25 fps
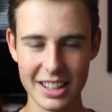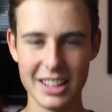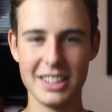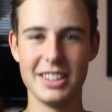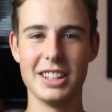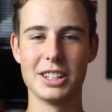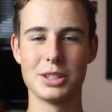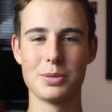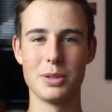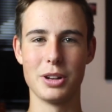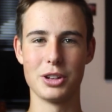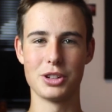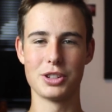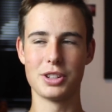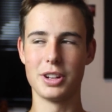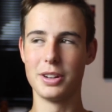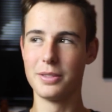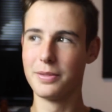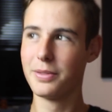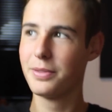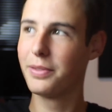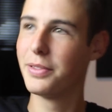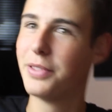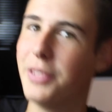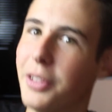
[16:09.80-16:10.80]
That's why I just
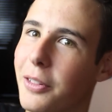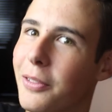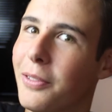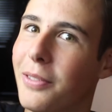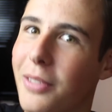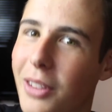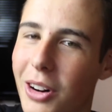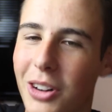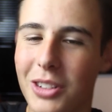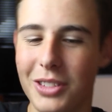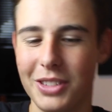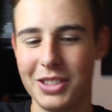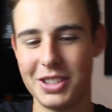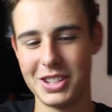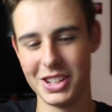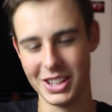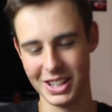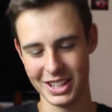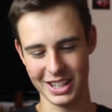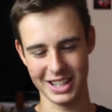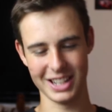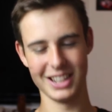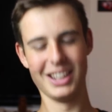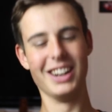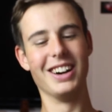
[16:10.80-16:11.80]
go dum
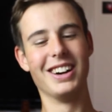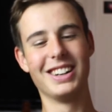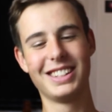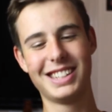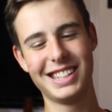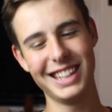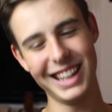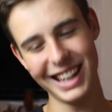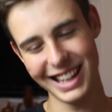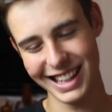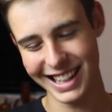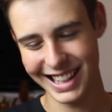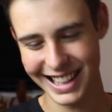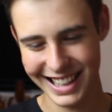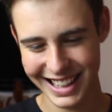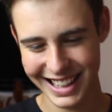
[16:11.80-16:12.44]
onto the glass.